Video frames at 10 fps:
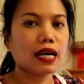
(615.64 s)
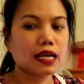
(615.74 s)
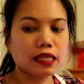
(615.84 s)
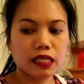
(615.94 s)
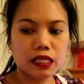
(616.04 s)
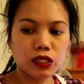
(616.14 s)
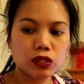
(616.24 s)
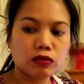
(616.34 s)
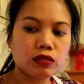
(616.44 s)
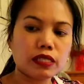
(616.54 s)
And then
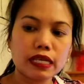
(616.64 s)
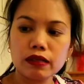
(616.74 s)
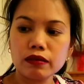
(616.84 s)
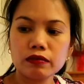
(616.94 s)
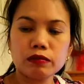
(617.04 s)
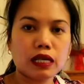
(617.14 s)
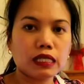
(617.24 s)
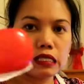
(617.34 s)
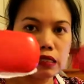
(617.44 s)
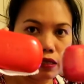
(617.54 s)
yung second
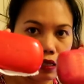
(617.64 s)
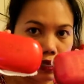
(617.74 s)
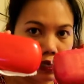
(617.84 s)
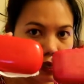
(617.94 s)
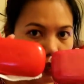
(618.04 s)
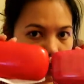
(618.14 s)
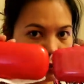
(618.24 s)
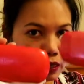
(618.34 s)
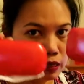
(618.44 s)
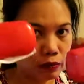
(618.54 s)
batch, ito
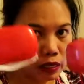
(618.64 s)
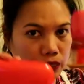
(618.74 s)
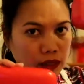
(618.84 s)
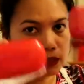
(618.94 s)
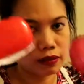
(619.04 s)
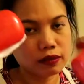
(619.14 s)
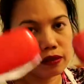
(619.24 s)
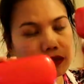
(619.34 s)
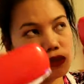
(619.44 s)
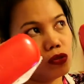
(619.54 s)
naman.
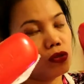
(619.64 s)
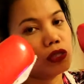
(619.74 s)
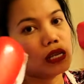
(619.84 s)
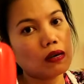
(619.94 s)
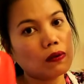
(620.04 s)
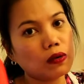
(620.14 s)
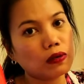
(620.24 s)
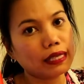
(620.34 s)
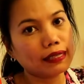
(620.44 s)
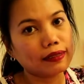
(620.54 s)
So dalawa
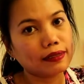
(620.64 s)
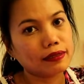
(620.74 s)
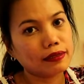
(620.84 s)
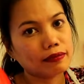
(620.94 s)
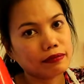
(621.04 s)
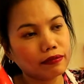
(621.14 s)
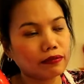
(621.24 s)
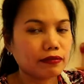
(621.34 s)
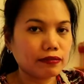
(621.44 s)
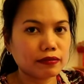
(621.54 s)
ulit.
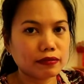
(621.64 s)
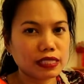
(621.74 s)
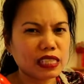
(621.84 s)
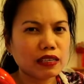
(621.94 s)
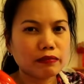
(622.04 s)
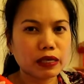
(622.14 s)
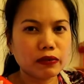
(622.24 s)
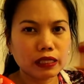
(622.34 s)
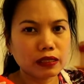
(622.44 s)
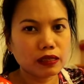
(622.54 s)
It's like buy
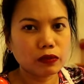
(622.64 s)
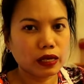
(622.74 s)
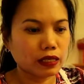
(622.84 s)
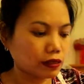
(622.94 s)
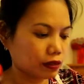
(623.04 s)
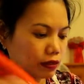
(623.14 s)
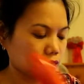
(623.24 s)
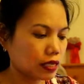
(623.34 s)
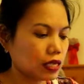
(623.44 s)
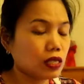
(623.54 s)
one get one.
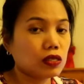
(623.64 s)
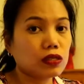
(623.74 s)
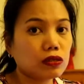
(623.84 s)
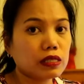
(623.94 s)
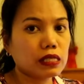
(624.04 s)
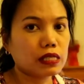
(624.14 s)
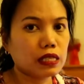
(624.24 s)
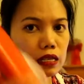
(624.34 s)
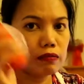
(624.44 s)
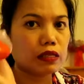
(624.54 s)
So this
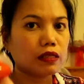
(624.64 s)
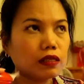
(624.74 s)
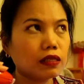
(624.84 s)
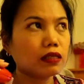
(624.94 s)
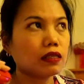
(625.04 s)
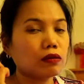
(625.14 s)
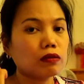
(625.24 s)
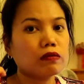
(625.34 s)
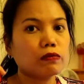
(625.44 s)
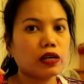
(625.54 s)
time hindi
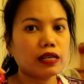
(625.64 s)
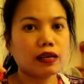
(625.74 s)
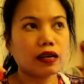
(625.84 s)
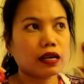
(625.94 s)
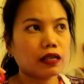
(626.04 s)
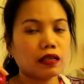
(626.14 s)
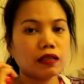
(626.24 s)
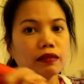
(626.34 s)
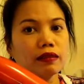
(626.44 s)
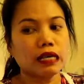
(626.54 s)
ako kumuha ng
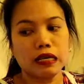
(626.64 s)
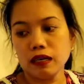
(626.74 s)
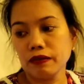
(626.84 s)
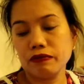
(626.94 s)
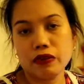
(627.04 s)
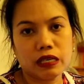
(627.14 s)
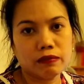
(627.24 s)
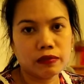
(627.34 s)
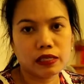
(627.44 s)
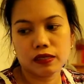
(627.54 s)
high-end na
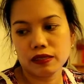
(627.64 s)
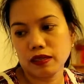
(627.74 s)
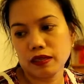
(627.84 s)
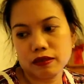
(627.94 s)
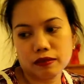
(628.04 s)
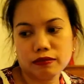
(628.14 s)
frame kasi